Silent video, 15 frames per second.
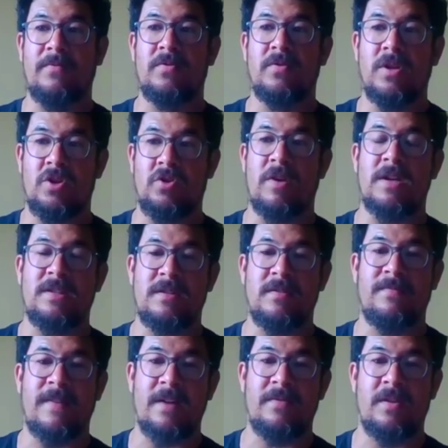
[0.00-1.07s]
to address the
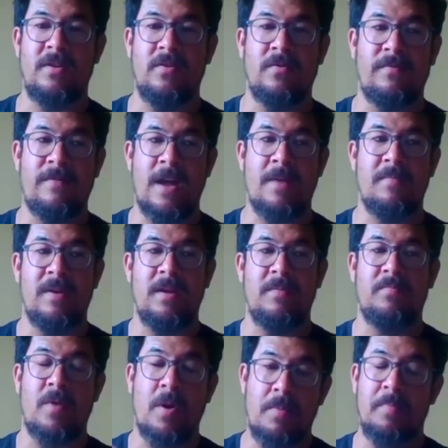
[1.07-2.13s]
fact that your family
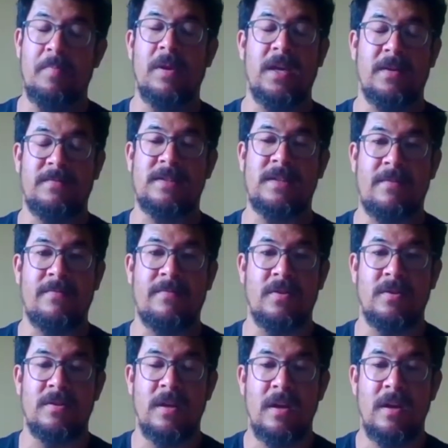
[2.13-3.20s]
probably have
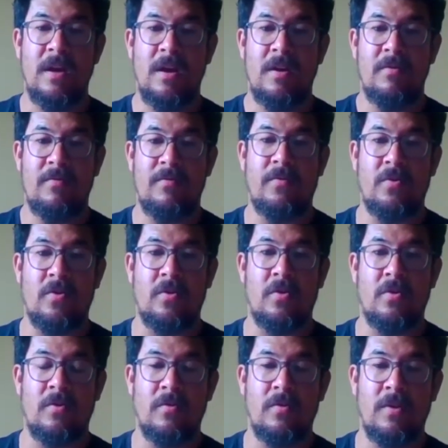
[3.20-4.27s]
suffered
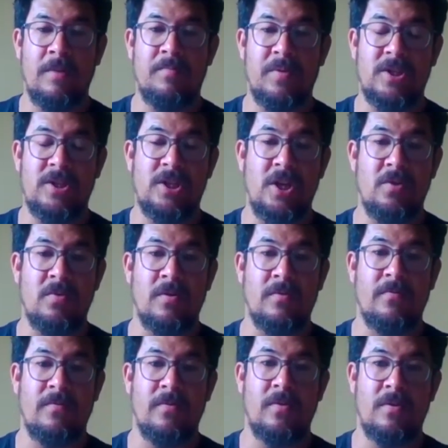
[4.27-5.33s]
for in pursuit
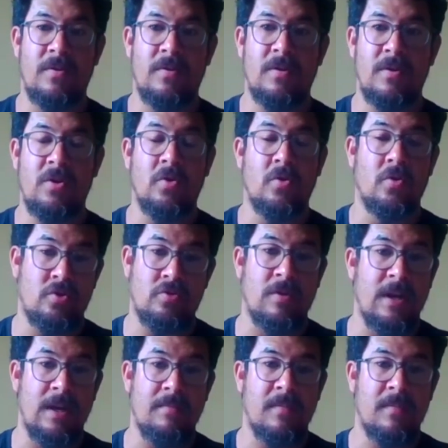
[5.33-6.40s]
of your
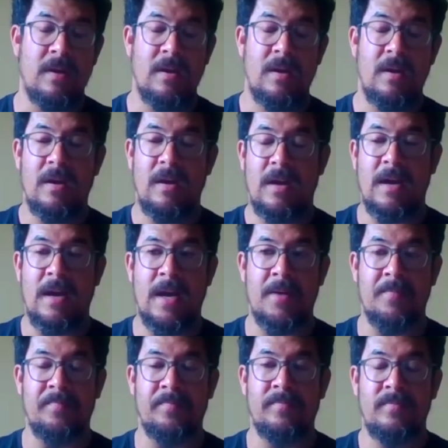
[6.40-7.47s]
dream.
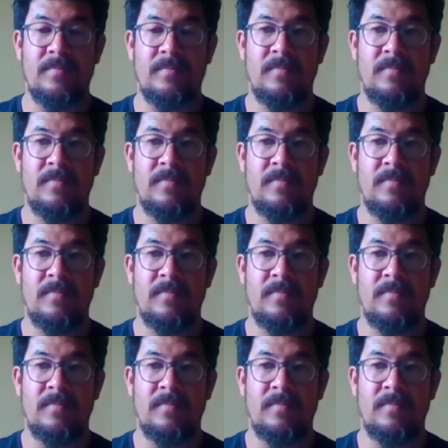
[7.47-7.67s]
Um,